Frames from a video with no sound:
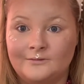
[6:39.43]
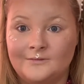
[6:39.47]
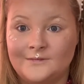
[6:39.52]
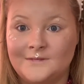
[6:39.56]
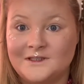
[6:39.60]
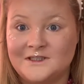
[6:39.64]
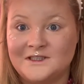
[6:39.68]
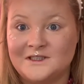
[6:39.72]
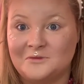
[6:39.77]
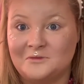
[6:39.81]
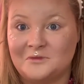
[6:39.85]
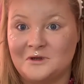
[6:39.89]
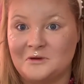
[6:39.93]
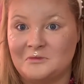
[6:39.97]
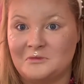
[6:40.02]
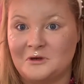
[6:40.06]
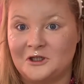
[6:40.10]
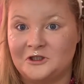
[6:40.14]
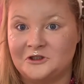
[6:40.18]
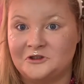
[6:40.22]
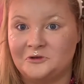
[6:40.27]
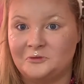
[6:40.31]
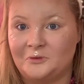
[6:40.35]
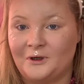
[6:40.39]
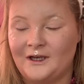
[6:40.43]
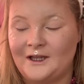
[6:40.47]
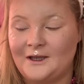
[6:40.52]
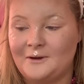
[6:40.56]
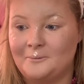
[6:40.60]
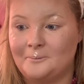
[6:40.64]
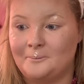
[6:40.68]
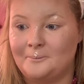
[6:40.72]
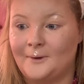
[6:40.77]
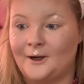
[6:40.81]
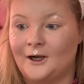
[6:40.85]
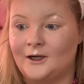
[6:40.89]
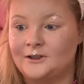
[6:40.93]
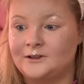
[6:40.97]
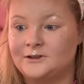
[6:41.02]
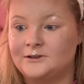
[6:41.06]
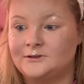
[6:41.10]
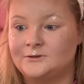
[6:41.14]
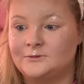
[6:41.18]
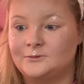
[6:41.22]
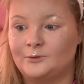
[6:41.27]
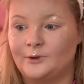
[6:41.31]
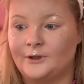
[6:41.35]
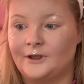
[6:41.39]
It's a bit much on my lip, but
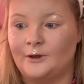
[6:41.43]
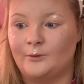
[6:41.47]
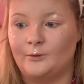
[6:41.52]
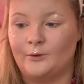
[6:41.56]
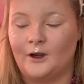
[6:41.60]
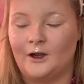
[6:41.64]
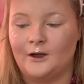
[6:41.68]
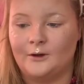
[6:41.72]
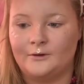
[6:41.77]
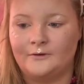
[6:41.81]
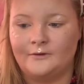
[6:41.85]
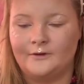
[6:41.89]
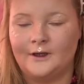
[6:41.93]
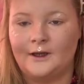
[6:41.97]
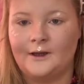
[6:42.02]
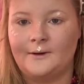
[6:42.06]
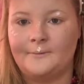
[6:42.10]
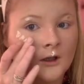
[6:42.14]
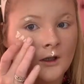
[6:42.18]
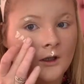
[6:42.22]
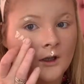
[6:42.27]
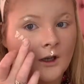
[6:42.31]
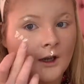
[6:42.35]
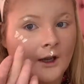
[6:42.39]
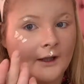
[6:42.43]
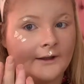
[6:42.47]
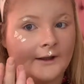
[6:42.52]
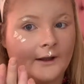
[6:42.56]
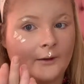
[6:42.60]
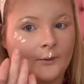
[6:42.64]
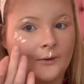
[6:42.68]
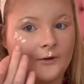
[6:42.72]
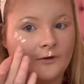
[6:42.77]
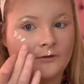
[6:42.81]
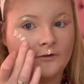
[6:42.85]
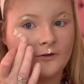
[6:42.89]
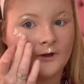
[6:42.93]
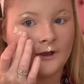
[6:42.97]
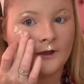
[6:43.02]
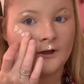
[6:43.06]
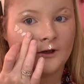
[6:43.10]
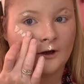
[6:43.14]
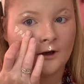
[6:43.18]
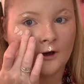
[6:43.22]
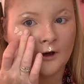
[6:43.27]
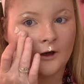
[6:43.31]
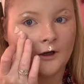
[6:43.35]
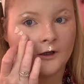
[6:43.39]
we can work with it. And then with a finger,
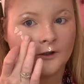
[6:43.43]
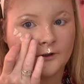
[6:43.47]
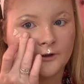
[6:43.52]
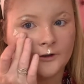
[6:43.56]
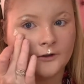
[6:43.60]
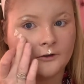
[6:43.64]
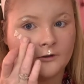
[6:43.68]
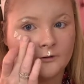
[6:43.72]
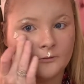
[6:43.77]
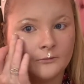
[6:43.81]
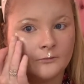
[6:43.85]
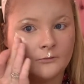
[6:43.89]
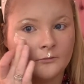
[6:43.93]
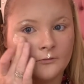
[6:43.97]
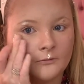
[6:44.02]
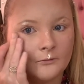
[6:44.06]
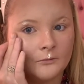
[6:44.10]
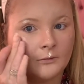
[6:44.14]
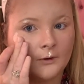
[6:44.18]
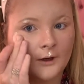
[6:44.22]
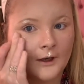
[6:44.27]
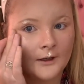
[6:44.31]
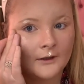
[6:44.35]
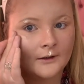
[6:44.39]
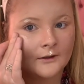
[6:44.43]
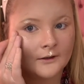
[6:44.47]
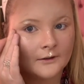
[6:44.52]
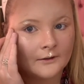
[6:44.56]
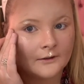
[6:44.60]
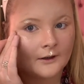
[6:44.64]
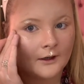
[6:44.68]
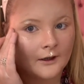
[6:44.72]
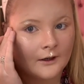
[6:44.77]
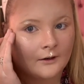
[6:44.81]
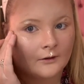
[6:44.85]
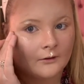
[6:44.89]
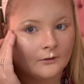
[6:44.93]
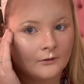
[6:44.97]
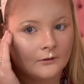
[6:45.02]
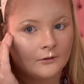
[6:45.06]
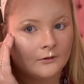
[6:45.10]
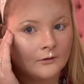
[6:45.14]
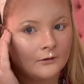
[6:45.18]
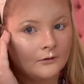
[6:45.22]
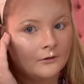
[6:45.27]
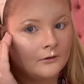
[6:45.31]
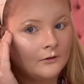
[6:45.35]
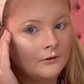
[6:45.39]
I just blend this out.
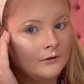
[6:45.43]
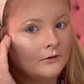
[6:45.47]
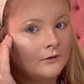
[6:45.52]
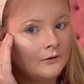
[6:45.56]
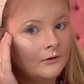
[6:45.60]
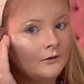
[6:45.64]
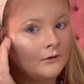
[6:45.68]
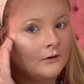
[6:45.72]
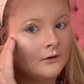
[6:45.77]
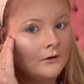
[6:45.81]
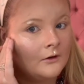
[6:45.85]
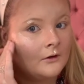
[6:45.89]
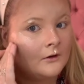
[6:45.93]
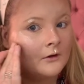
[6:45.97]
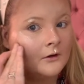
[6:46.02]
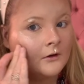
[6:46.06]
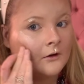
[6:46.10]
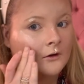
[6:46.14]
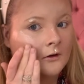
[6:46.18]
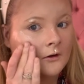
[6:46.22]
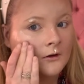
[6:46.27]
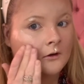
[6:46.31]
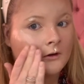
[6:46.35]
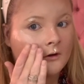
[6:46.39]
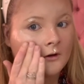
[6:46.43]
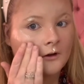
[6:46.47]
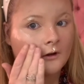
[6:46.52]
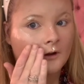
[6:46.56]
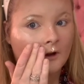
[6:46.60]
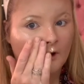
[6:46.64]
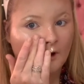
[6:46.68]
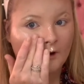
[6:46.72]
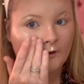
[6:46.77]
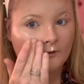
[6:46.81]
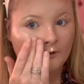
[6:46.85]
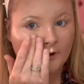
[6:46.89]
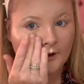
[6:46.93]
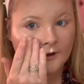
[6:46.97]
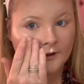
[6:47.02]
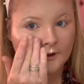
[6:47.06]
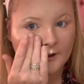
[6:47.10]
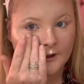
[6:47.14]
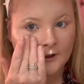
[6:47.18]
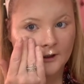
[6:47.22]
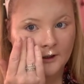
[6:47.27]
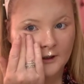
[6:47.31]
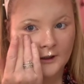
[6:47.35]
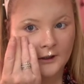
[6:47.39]
I find
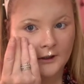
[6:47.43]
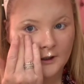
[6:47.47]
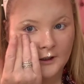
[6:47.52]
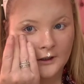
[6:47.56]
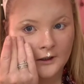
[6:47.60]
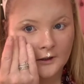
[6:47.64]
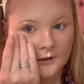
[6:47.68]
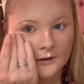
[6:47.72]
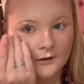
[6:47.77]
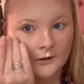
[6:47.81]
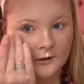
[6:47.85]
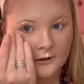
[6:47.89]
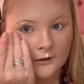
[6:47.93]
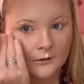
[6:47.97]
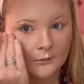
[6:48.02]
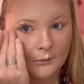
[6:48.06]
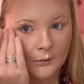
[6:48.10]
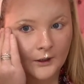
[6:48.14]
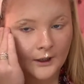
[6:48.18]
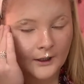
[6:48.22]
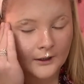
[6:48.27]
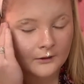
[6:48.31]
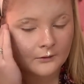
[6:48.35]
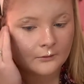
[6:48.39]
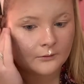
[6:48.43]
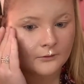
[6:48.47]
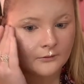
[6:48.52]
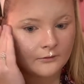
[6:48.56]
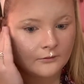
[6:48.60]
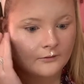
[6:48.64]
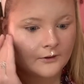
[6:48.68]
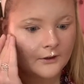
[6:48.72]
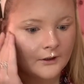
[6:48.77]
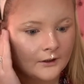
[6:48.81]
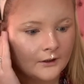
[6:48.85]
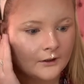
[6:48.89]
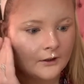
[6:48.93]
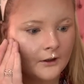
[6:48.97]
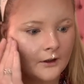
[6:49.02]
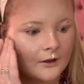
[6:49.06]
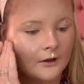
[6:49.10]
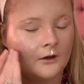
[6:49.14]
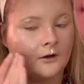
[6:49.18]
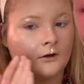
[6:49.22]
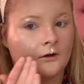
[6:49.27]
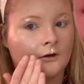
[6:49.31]
it easier to blend with finger.